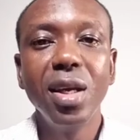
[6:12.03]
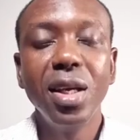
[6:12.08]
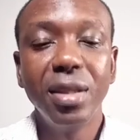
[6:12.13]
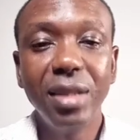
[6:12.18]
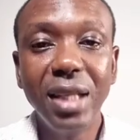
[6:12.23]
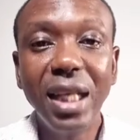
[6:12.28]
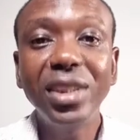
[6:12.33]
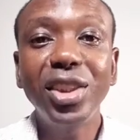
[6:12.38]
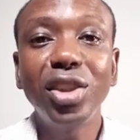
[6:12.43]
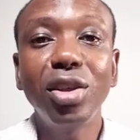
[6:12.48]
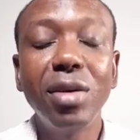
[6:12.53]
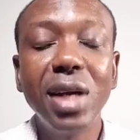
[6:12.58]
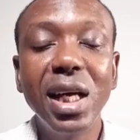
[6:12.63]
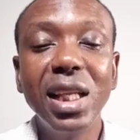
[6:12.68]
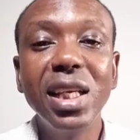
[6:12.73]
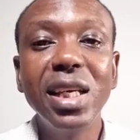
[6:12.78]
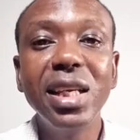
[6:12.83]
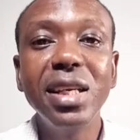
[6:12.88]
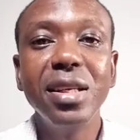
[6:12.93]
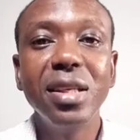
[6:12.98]

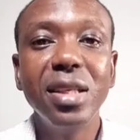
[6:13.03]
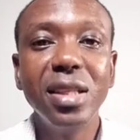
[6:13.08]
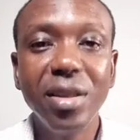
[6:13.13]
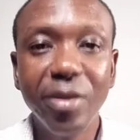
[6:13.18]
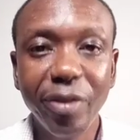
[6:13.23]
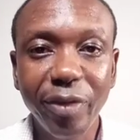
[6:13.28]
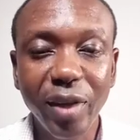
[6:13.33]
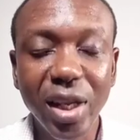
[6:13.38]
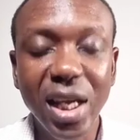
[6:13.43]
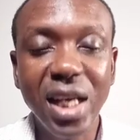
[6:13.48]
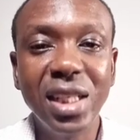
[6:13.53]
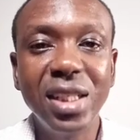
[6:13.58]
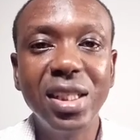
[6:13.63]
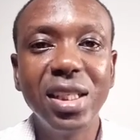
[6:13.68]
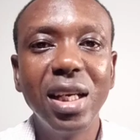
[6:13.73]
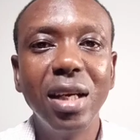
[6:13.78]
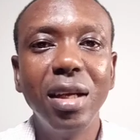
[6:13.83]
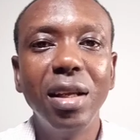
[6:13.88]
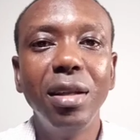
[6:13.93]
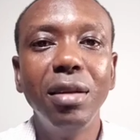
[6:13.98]
Naturally, the
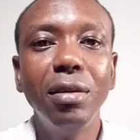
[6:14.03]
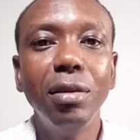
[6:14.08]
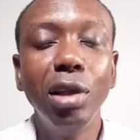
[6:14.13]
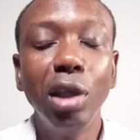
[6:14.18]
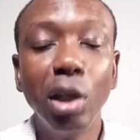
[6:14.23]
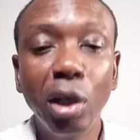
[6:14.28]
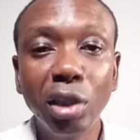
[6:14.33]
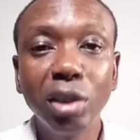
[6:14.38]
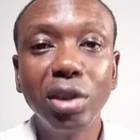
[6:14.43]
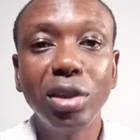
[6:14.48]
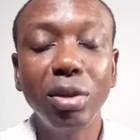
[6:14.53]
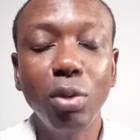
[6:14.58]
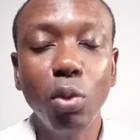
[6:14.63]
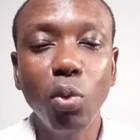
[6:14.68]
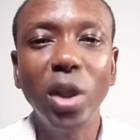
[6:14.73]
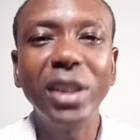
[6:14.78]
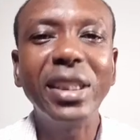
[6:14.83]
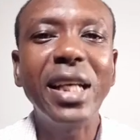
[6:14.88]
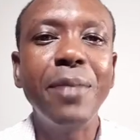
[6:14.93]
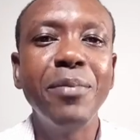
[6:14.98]
flesh longs,
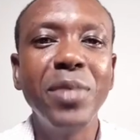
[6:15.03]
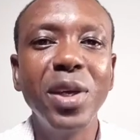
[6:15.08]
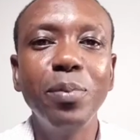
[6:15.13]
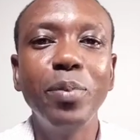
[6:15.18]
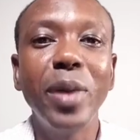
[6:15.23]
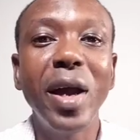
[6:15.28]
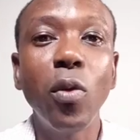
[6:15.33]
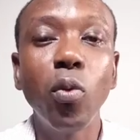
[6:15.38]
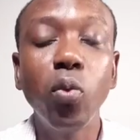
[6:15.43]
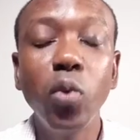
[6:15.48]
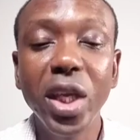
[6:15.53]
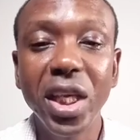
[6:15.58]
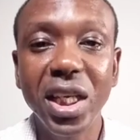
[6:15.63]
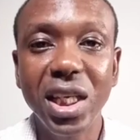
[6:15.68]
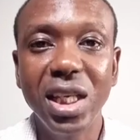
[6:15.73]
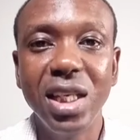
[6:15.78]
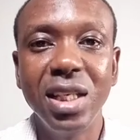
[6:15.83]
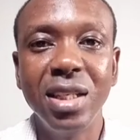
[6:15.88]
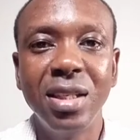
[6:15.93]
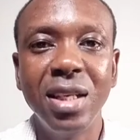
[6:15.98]
what I mean by
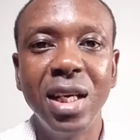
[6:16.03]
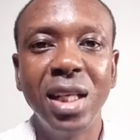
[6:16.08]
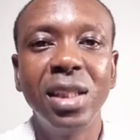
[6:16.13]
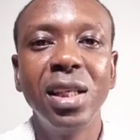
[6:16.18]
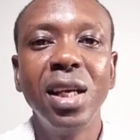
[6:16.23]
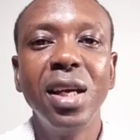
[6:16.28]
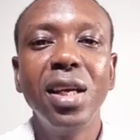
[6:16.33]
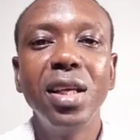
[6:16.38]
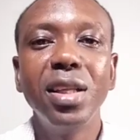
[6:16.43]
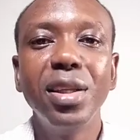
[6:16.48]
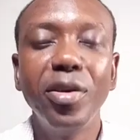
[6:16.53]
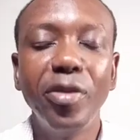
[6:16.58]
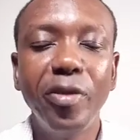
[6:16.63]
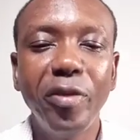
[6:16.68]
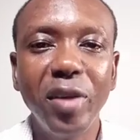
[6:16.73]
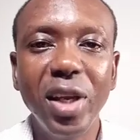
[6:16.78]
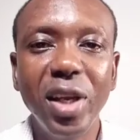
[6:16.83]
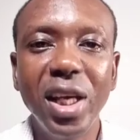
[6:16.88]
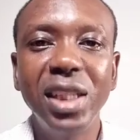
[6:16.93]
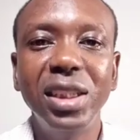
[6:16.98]
weak is that the
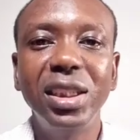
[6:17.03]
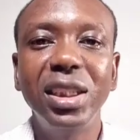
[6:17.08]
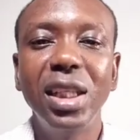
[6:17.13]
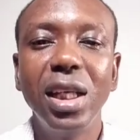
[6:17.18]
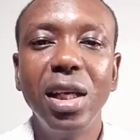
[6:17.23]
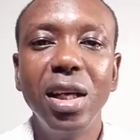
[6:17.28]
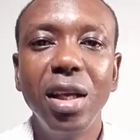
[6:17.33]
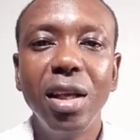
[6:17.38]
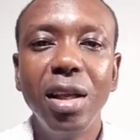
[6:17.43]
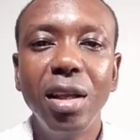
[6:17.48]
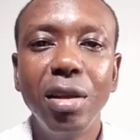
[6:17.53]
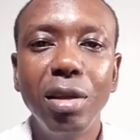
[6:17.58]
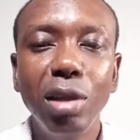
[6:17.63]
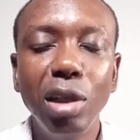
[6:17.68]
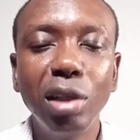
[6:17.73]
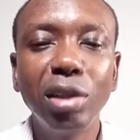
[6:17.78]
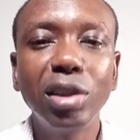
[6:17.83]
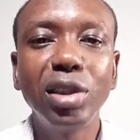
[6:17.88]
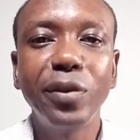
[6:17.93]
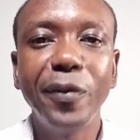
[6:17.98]
flesh
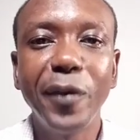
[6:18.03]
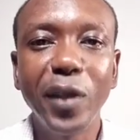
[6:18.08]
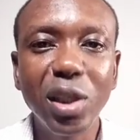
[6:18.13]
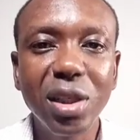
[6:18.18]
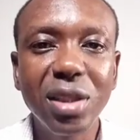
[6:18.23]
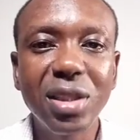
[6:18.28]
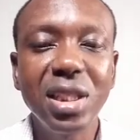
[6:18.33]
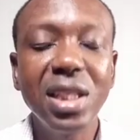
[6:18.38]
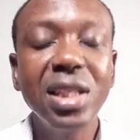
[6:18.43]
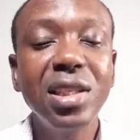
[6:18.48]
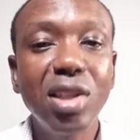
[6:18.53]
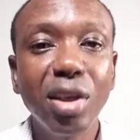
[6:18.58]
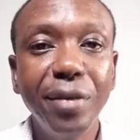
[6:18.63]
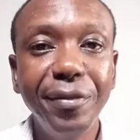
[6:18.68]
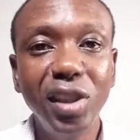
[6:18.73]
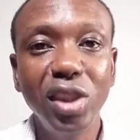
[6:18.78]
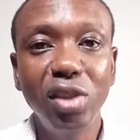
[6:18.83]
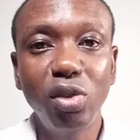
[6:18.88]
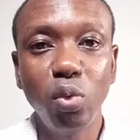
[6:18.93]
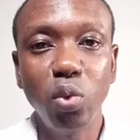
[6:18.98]
longs for the things of
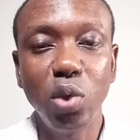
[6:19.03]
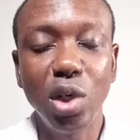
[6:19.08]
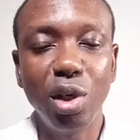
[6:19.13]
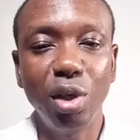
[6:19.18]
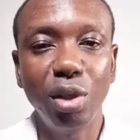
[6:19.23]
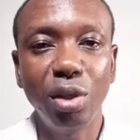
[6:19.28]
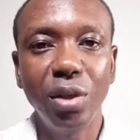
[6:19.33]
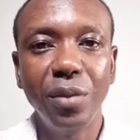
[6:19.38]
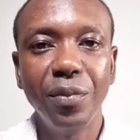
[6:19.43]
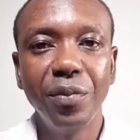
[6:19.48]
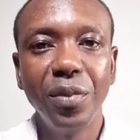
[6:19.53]
this world.